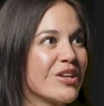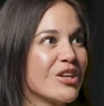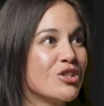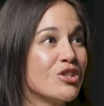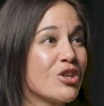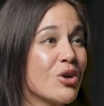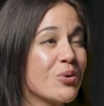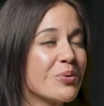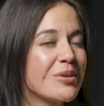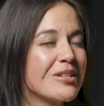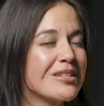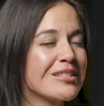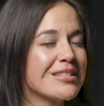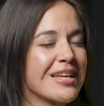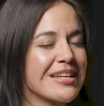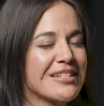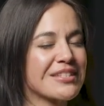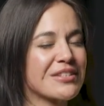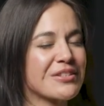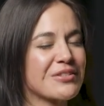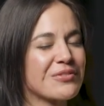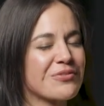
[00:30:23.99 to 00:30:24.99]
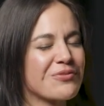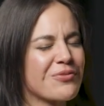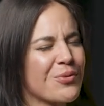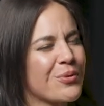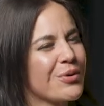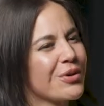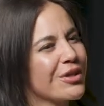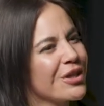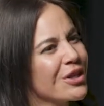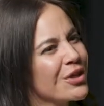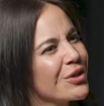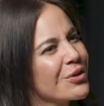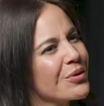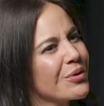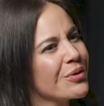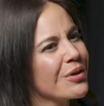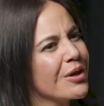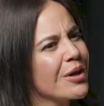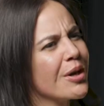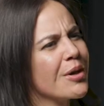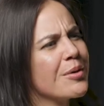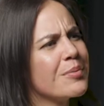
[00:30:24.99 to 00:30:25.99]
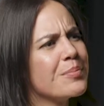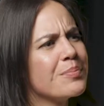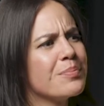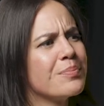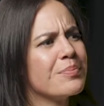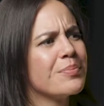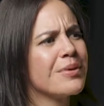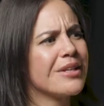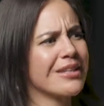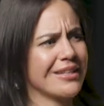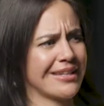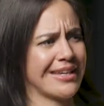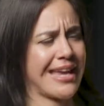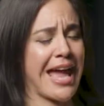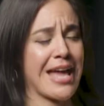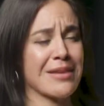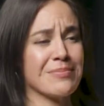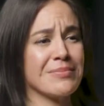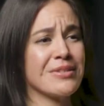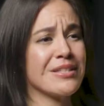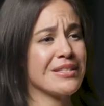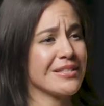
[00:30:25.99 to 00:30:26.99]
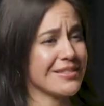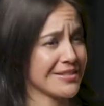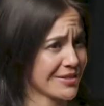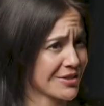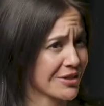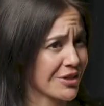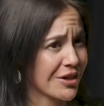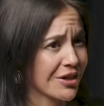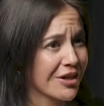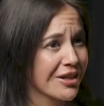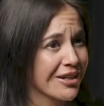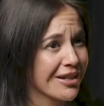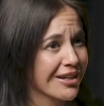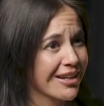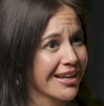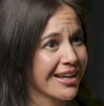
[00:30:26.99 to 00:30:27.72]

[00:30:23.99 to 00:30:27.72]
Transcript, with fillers: no one does it for you, but it can be easier.